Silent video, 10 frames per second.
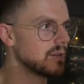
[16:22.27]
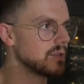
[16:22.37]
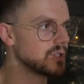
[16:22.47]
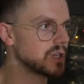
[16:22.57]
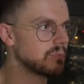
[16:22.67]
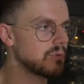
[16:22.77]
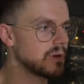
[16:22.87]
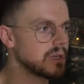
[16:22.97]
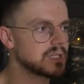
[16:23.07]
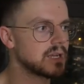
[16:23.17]

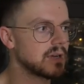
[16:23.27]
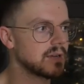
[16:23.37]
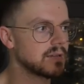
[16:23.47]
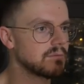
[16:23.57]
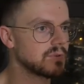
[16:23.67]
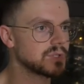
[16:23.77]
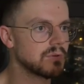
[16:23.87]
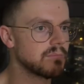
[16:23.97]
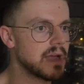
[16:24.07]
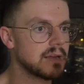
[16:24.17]
checkpoint, it's not going to
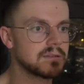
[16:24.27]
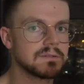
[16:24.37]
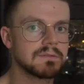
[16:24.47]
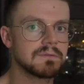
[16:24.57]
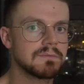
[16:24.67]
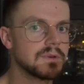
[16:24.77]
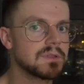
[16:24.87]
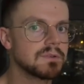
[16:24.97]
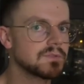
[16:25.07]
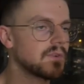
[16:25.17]
resort back to with
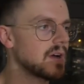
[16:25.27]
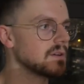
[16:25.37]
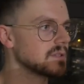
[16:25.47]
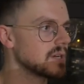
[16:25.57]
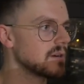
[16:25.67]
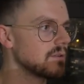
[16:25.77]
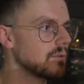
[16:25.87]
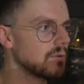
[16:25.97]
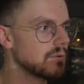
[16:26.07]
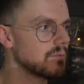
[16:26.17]
those files there
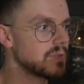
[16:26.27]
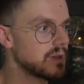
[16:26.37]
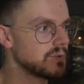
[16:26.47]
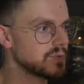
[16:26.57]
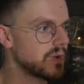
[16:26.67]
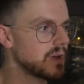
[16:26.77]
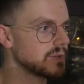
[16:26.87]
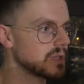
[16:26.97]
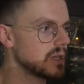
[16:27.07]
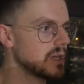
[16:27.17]
or without those
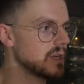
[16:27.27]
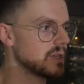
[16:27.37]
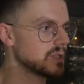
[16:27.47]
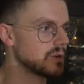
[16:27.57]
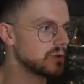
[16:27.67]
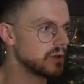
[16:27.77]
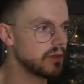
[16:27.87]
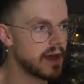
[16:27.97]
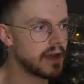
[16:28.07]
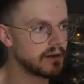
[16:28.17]
files. So
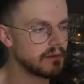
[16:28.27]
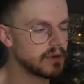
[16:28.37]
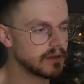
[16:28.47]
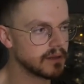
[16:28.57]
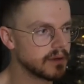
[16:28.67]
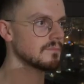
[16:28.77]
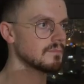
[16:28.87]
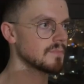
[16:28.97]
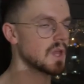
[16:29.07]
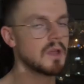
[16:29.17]
that you need to be a little bit
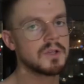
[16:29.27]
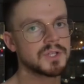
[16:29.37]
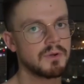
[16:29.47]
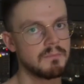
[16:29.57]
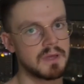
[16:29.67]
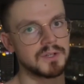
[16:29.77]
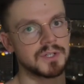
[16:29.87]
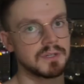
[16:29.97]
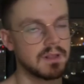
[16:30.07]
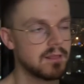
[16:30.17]
careful. So I
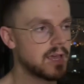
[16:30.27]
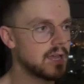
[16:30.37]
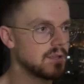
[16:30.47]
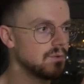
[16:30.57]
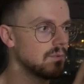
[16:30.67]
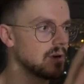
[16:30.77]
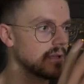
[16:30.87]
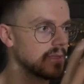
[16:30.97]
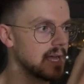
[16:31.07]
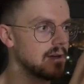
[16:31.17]
mentioned that you want to
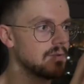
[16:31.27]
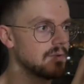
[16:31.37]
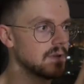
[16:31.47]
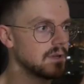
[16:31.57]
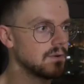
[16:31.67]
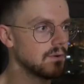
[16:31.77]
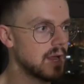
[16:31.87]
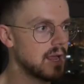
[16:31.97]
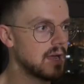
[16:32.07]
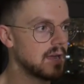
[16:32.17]
allow your
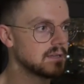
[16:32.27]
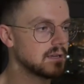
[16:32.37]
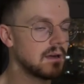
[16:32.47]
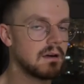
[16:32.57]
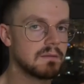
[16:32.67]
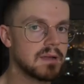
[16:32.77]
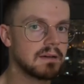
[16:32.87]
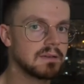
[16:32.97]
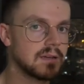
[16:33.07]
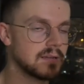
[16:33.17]
AI to
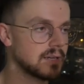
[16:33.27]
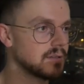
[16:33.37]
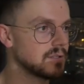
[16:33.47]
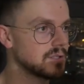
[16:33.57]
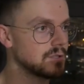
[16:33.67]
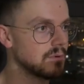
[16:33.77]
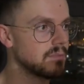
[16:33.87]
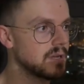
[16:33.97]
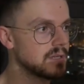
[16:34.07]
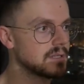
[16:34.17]
automatically connect to
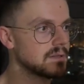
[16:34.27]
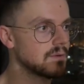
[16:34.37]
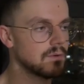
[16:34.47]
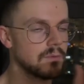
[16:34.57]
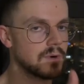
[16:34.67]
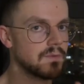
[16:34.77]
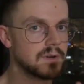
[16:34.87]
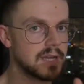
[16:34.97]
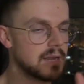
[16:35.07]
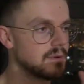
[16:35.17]
Supabase or whatever
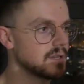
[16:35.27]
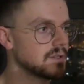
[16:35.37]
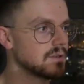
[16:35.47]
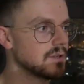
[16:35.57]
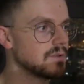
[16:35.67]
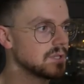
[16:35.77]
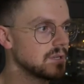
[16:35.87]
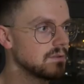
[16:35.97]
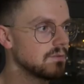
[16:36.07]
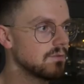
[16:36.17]
database you're
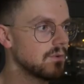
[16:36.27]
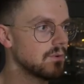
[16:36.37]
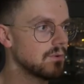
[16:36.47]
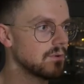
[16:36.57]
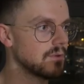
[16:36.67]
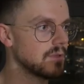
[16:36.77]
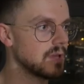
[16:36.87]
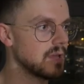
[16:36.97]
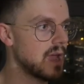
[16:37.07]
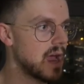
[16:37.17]
using for
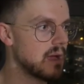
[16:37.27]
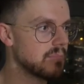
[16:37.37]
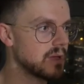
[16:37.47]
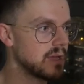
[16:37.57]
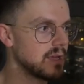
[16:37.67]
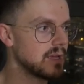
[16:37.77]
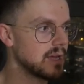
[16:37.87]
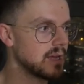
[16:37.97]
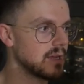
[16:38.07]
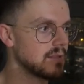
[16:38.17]
the app.
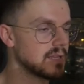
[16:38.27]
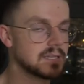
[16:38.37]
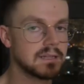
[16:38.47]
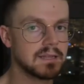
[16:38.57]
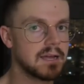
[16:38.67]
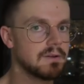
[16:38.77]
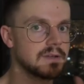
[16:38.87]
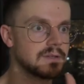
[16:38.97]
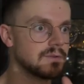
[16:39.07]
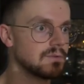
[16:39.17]
And that's going to allow it
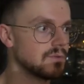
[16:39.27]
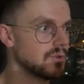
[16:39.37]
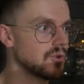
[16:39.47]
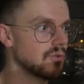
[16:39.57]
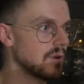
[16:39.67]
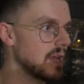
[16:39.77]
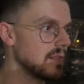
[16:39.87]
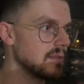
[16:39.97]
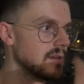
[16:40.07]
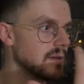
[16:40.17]
to create
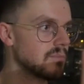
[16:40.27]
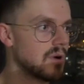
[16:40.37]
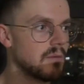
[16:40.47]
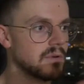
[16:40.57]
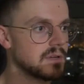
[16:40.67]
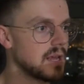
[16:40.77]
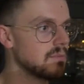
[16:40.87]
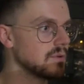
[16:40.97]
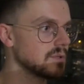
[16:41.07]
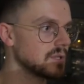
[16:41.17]
the proper
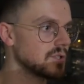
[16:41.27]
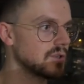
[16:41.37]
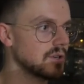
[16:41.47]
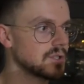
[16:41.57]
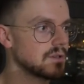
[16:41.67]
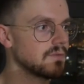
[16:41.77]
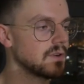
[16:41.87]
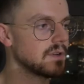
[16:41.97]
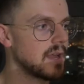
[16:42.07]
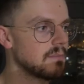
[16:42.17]
tables and structure of your
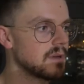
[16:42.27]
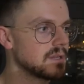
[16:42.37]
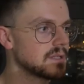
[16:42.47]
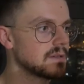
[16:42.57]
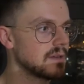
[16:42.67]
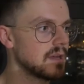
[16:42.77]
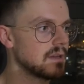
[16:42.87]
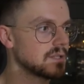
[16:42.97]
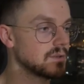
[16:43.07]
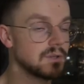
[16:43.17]
database.
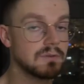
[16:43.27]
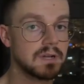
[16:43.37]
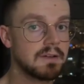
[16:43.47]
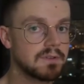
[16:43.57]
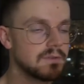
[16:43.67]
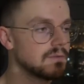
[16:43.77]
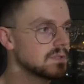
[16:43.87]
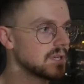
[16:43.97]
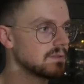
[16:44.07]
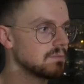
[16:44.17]
And so you don't have to,
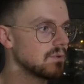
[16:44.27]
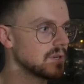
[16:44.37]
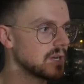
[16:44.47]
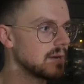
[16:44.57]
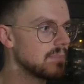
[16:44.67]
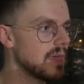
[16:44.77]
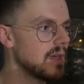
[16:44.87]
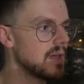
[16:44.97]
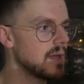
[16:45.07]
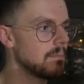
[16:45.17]
saves you more time.
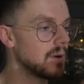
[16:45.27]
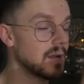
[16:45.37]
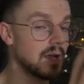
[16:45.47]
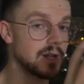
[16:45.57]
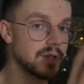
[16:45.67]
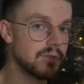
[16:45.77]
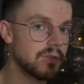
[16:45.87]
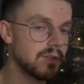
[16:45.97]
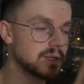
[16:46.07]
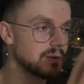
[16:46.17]
But another
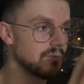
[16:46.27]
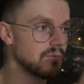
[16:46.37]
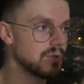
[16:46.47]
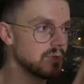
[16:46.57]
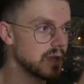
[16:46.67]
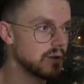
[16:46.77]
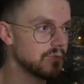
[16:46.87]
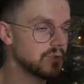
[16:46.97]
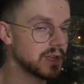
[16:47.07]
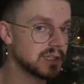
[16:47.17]
thing that's been really
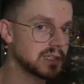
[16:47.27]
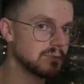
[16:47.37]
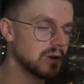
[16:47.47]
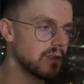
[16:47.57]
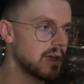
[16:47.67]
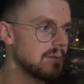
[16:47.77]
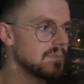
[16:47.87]
helpful that's similar to that